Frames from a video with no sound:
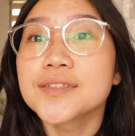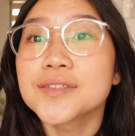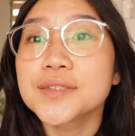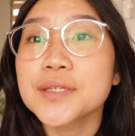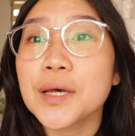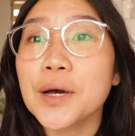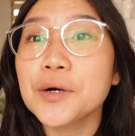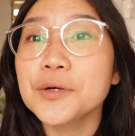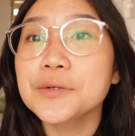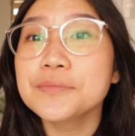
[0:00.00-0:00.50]

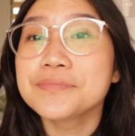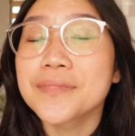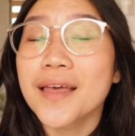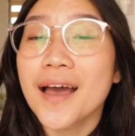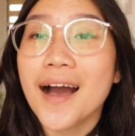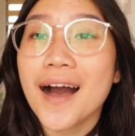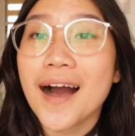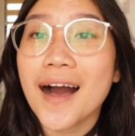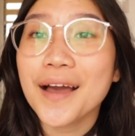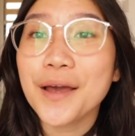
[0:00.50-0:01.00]
So,
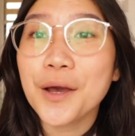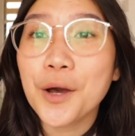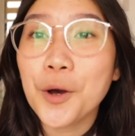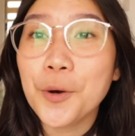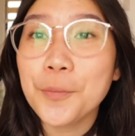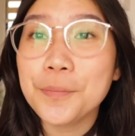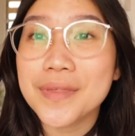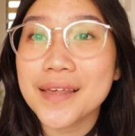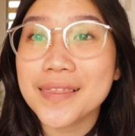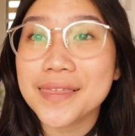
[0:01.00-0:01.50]
I
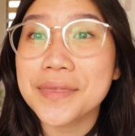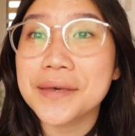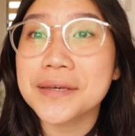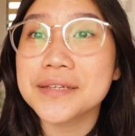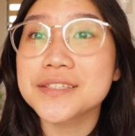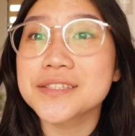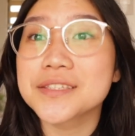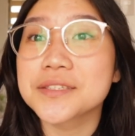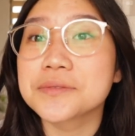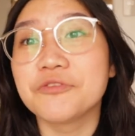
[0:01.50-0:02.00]
hope that
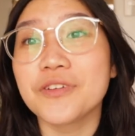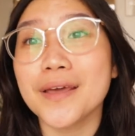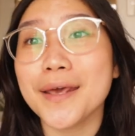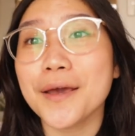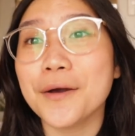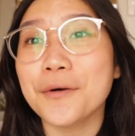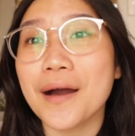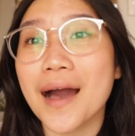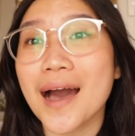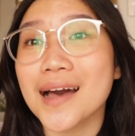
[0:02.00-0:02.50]
this
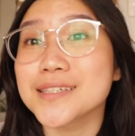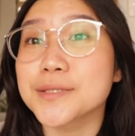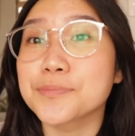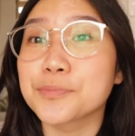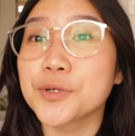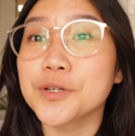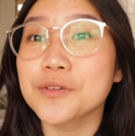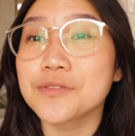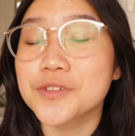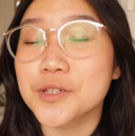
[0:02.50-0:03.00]
video has
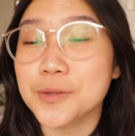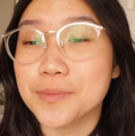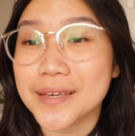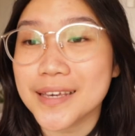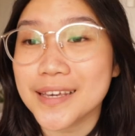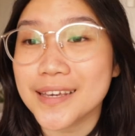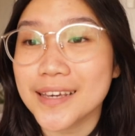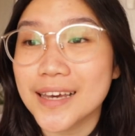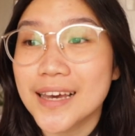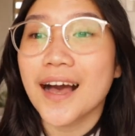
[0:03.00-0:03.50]
proved to
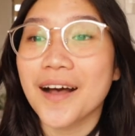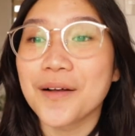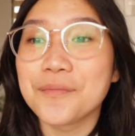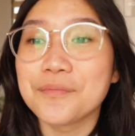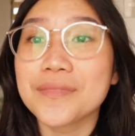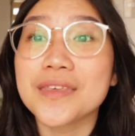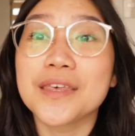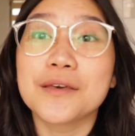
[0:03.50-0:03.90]
be um,